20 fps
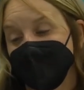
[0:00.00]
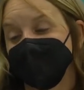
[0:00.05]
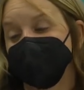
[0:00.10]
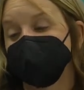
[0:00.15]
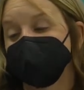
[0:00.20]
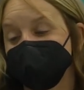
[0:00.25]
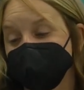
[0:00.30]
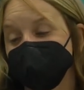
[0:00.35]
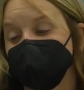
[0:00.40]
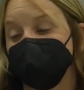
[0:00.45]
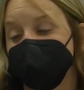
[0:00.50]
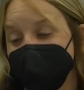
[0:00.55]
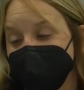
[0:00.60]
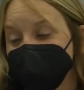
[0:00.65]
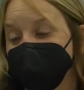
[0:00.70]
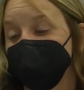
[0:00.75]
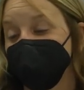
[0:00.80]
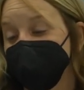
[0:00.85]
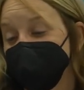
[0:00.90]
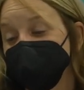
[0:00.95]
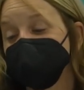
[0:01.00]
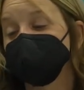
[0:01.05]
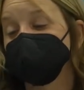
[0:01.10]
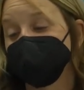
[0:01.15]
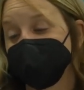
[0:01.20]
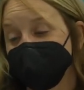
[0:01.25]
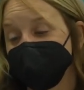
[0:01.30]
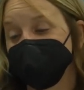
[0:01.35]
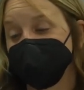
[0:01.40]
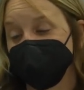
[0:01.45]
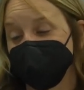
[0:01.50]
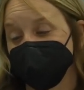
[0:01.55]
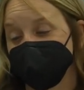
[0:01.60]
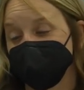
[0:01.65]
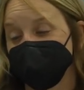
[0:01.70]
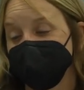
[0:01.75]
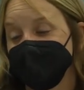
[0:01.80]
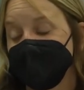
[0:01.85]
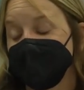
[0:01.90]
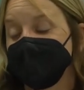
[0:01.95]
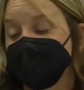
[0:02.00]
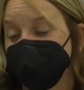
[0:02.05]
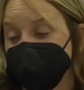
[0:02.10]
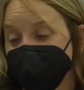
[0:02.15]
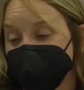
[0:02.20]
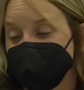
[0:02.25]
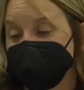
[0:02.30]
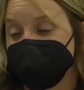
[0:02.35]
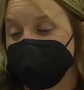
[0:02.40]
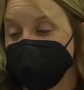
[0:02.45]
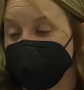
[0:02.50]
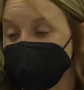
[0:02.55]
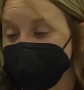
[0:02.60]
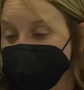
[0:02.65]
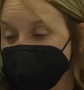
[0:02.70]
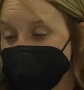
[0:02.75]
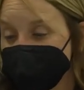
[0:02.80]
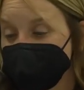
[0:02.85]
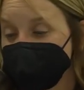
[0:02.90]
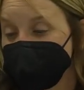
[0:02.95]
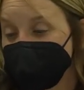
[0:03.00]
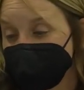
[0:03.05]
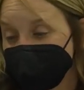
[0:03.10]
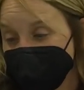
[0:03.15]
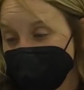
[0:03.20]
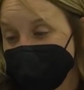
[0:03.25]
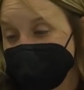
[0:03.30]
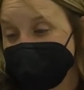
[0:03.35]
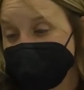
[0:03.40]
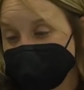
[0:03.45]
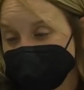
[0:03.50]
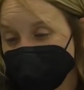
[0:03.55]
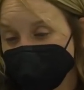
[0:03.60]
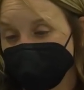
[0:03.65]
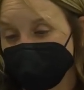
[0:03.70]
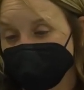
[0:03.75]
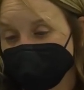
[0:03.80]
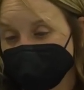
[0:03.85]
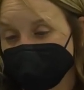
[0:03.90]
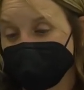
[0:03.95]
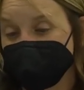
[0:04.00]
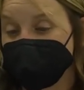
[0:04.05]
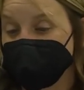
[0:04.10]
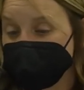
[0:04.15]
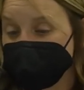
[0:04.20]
Mrs. Lamacchia, who's not here. She attended her final board meeting as a trustee